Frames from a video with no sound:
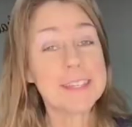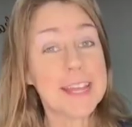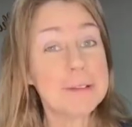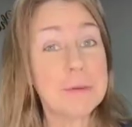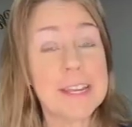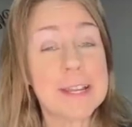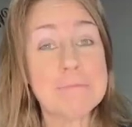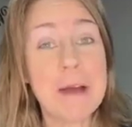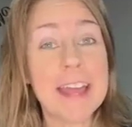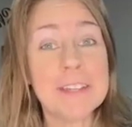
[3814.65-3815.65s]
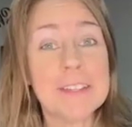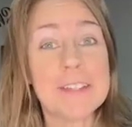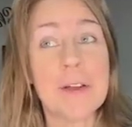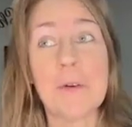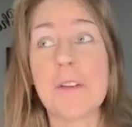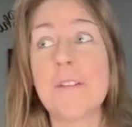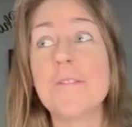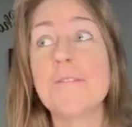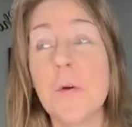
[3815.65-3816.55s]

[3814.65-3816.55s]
I'm celebrating a milestone.